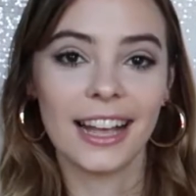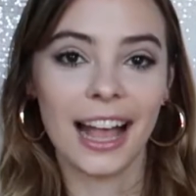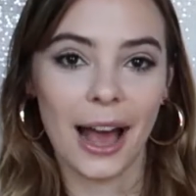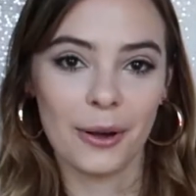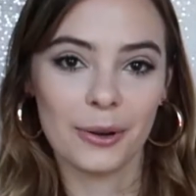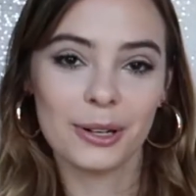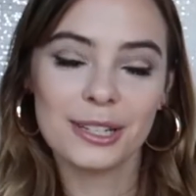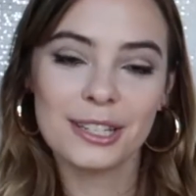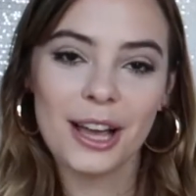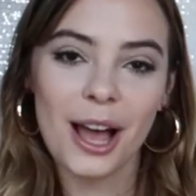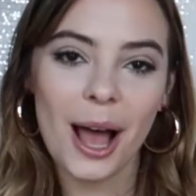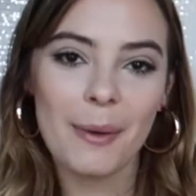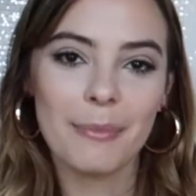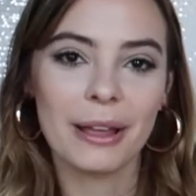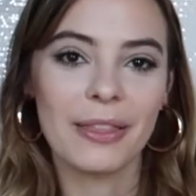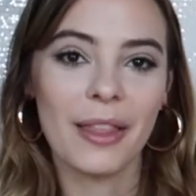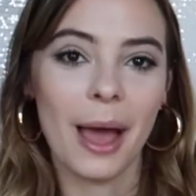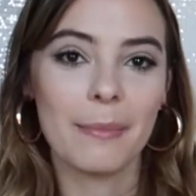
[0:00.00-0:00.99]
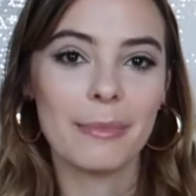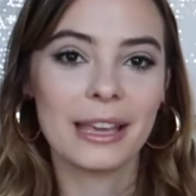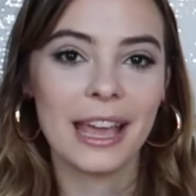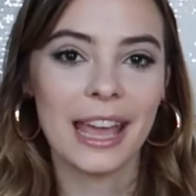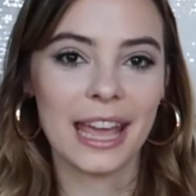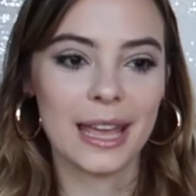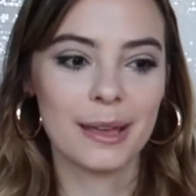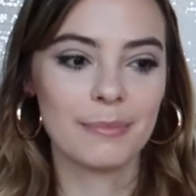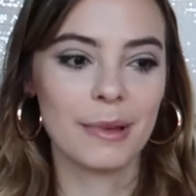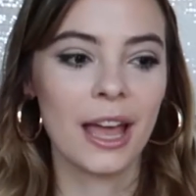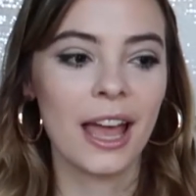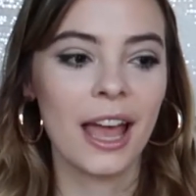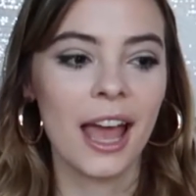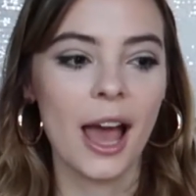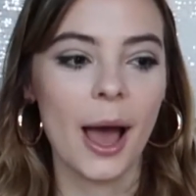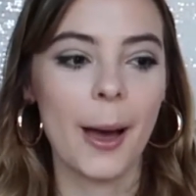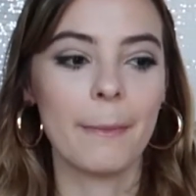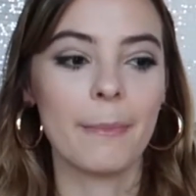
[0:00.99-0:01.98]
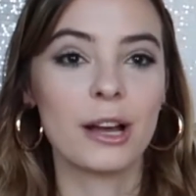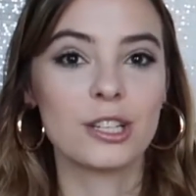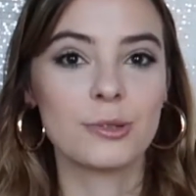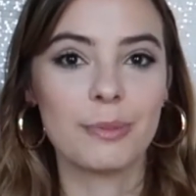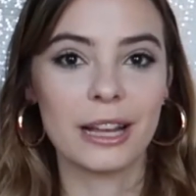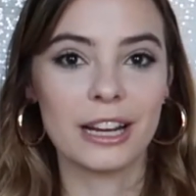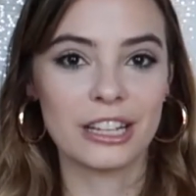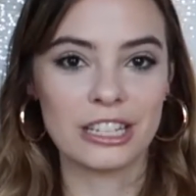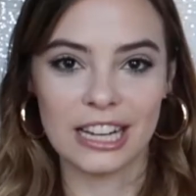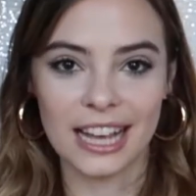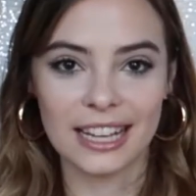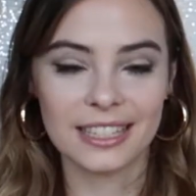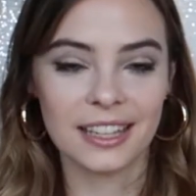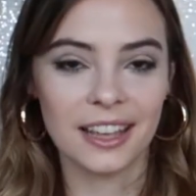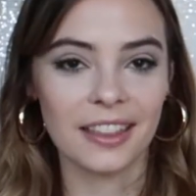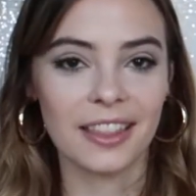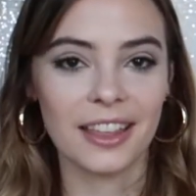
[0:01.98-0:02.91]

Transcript: countertop, and that became a much bigger desk